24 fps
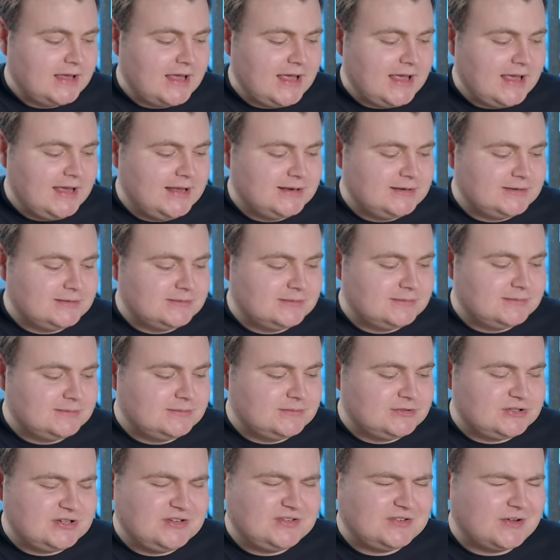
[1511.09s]
And
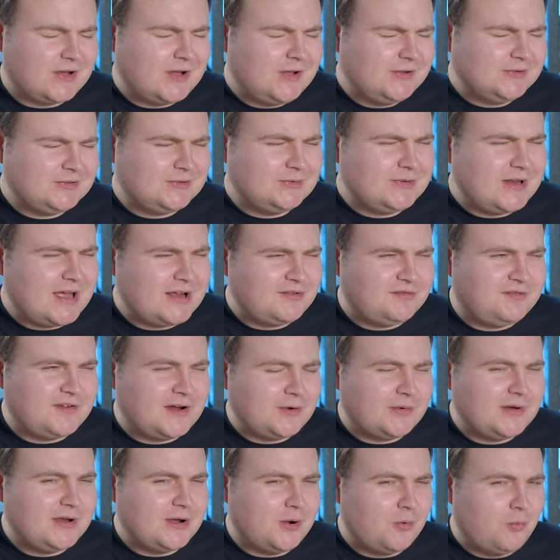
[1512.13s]
she's also not
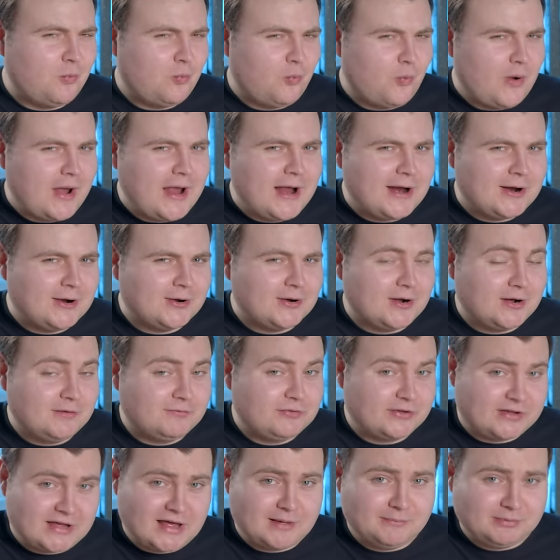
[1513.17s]
very aware
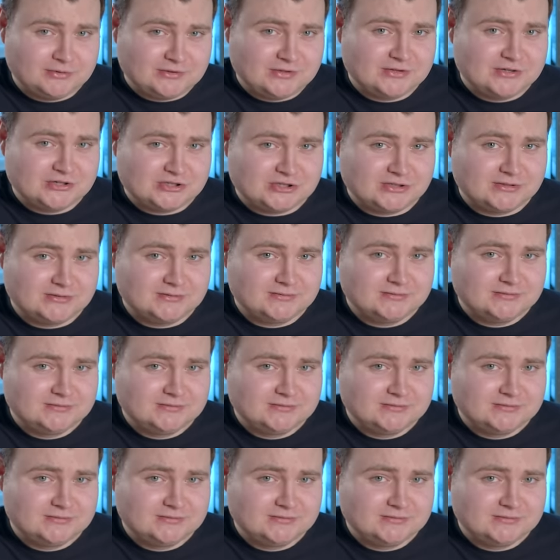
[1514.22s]
of the competition